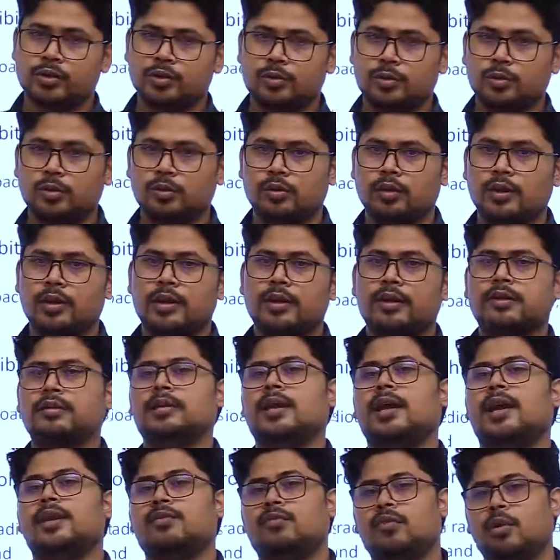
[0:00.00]
into the
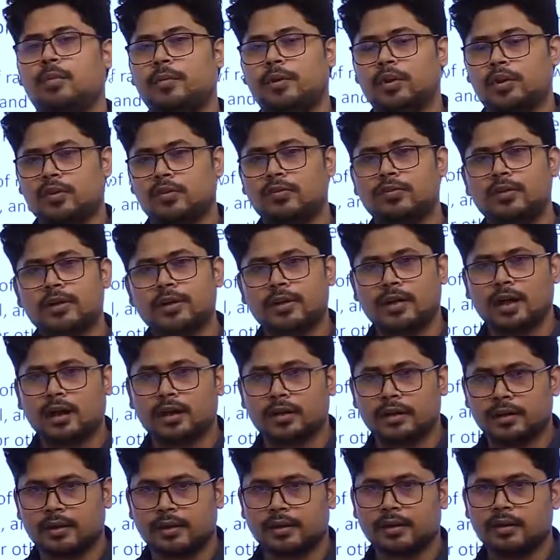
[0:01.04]
environment of
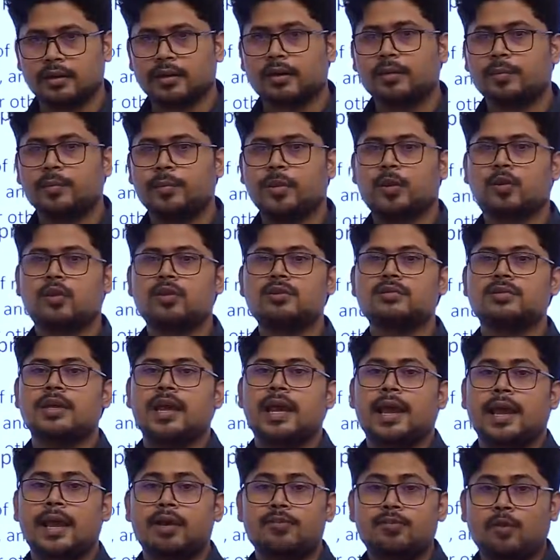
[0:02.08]
Antarctica because
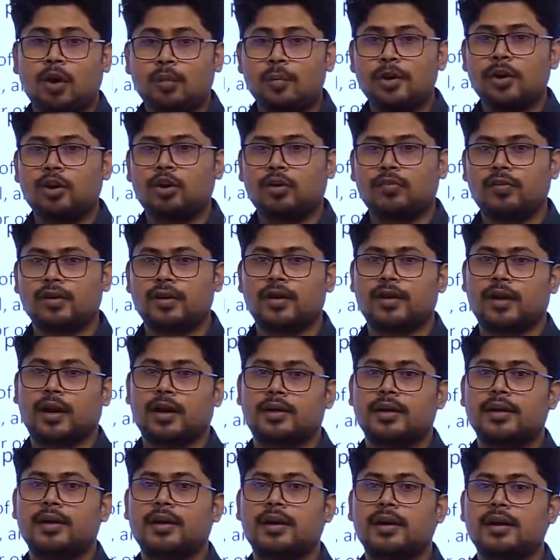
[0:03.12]
environment of
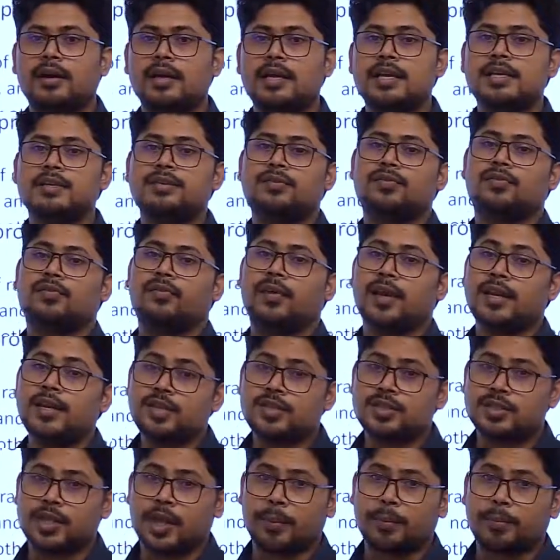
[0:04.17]
Antarctica is very
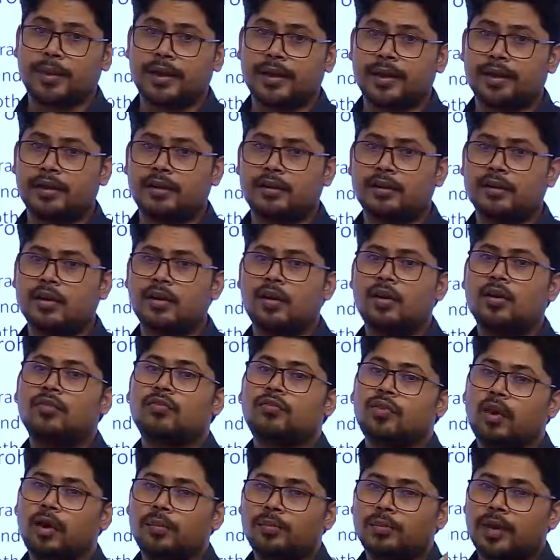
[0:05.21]
separate
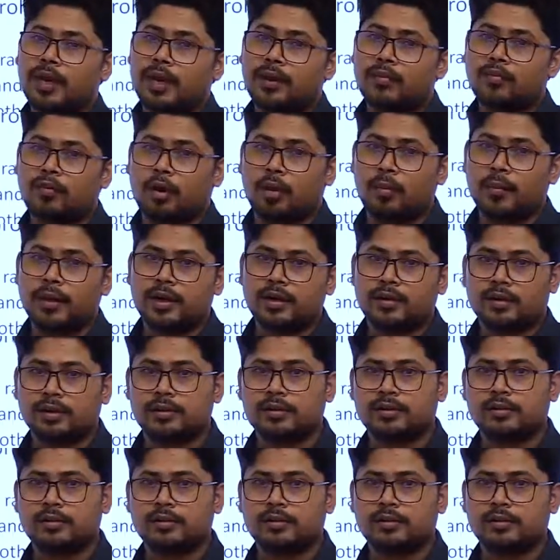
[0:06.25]
from the environment